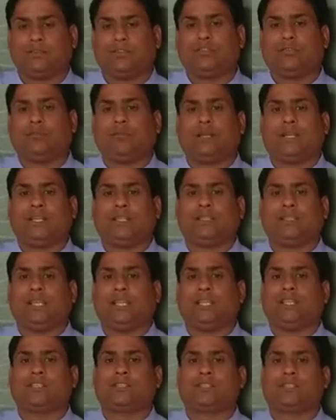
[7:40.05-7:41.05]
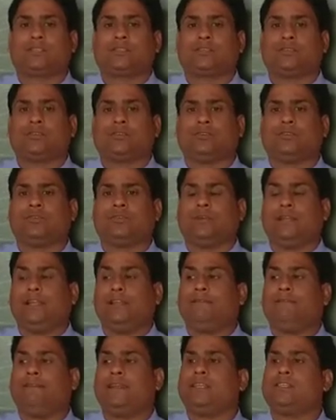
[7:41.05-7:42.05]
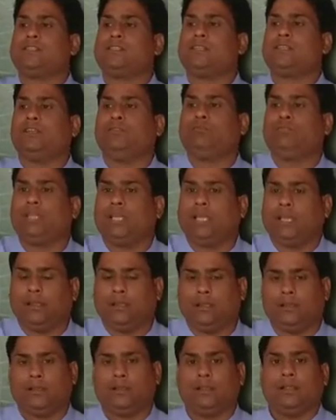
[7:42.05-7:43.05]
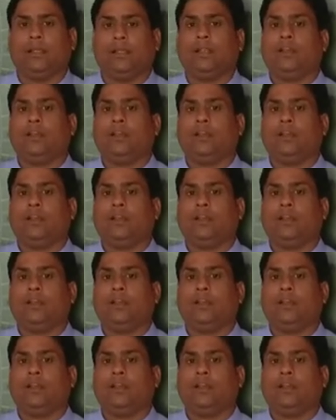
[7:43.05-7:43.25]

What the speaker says: Nobody thinks to invent new thing.